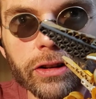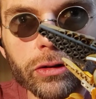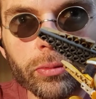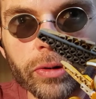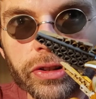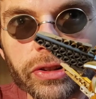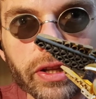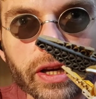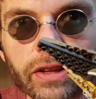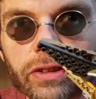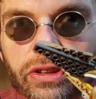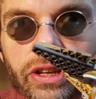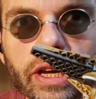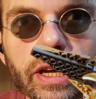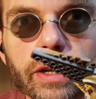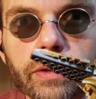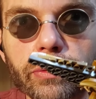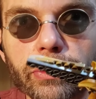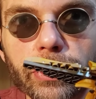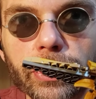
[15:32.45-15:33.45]
what they
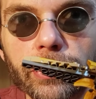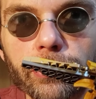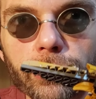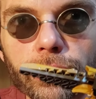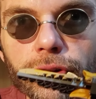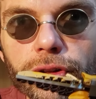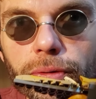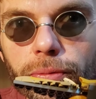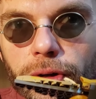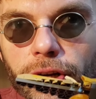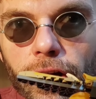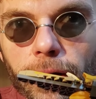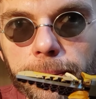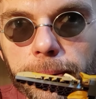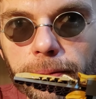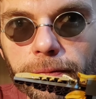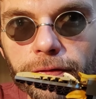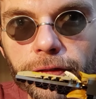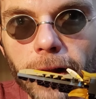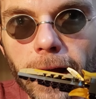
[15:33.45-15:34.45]
said would help
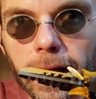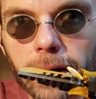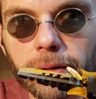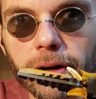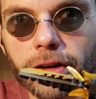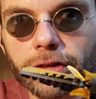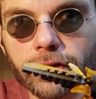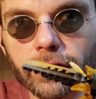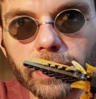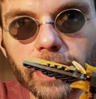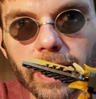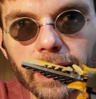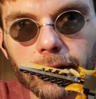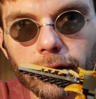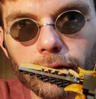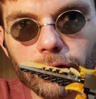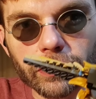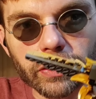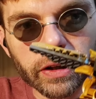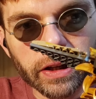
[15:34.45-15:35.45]
him fly around your
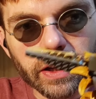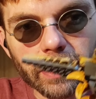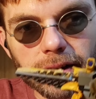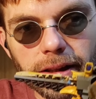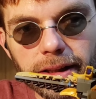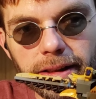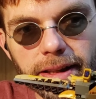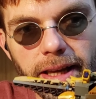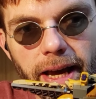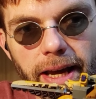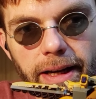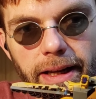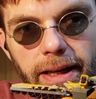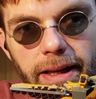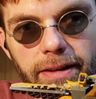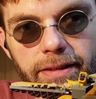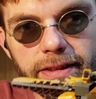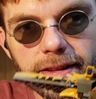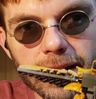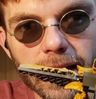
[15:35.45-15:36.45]
Lego city. I'm like, that
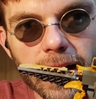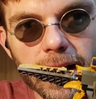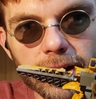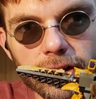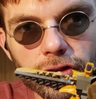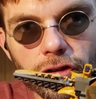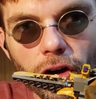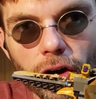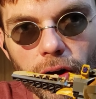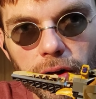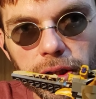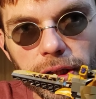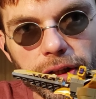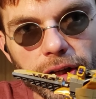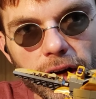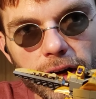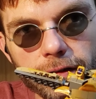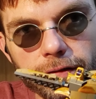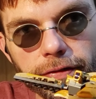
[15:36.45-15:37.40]
is not tall enough.